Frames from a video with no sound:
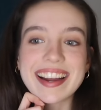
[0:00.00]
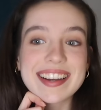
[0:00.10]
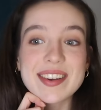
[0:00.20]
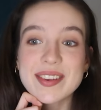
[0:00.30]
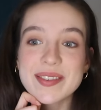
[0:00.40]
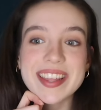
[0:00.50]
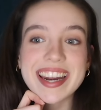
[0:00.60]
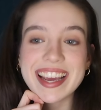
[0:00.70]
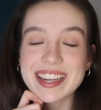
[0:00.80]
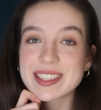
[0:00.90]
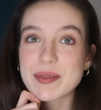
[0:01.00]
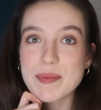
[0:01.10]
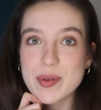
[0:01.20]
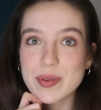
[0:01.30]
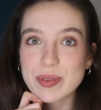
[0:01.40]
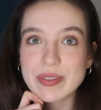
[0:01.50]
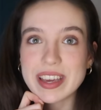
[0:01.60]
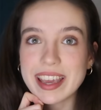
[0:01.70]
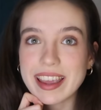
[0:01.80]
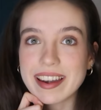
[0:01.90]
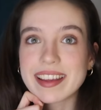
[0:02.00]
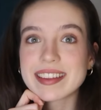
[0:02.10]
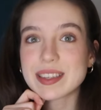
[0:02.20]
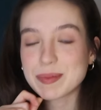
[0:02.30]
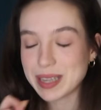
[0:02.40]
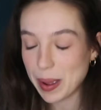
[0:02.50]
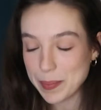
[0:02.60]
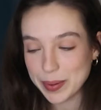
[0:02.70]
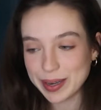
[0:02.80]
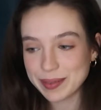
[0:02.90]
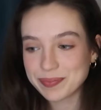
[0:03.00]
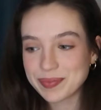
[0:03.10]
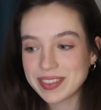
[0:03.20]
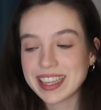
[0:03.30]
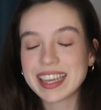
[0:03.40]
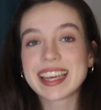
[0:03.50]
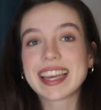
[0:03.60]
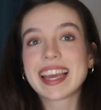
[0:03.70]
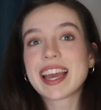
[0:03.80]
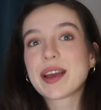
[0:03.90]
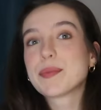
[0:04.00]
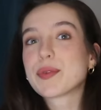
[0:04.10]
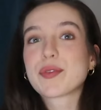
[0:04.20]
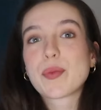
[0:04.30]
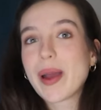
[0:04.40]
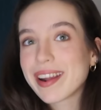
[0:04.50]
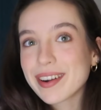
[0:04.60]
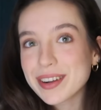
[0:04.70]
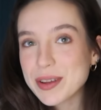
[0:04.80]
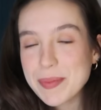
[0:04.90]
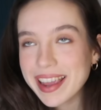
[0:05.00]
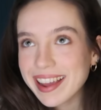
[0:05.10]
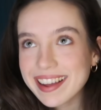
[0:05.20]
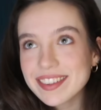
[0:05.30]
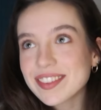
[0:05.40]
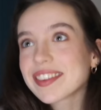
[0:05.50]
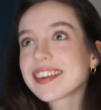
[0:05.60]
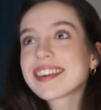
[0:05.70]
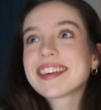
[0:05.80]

I knew that I had to move in September. Move where, you may ask?